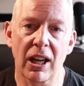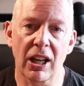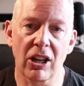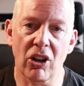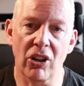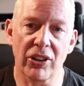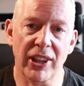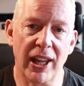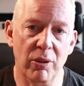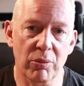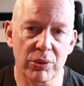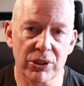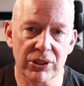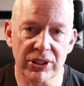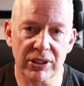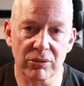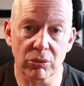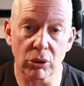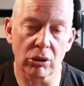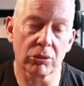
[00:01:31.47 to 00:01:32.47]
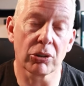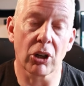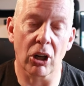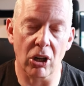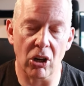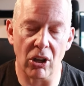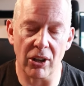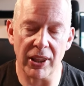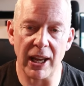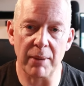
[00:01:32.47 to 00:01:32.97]
a lot of that was, well not
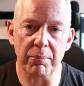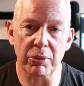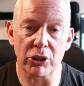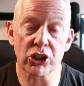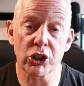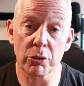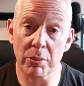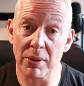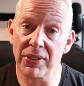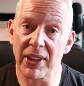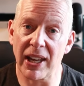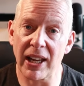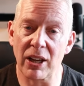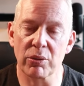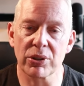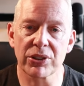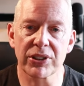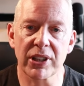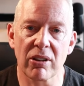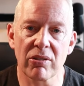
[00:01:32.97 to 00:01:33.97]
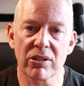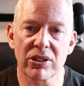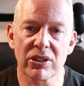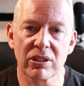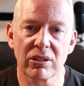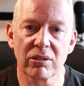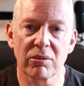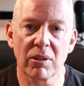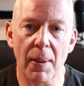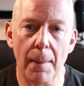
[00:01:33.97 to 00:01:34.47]
a lot of that, but some of that was down
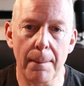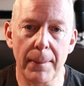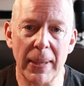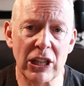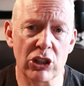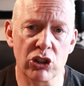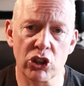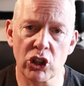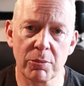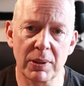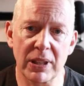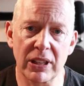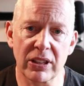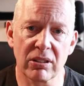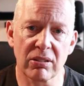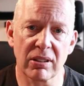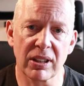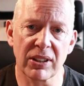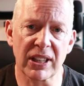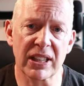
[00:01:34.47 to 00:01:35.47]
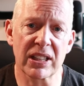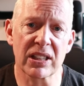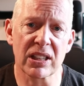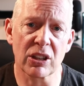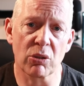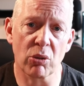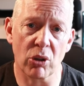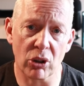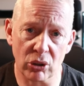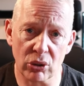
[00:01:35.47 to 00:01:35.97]
to me stupidly doing things
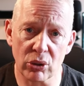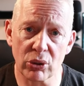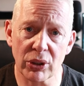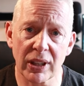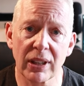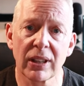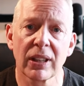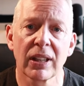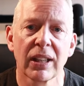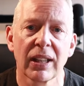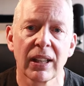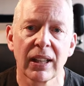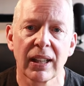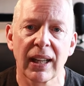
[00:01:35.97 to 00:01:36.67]
in the wrong order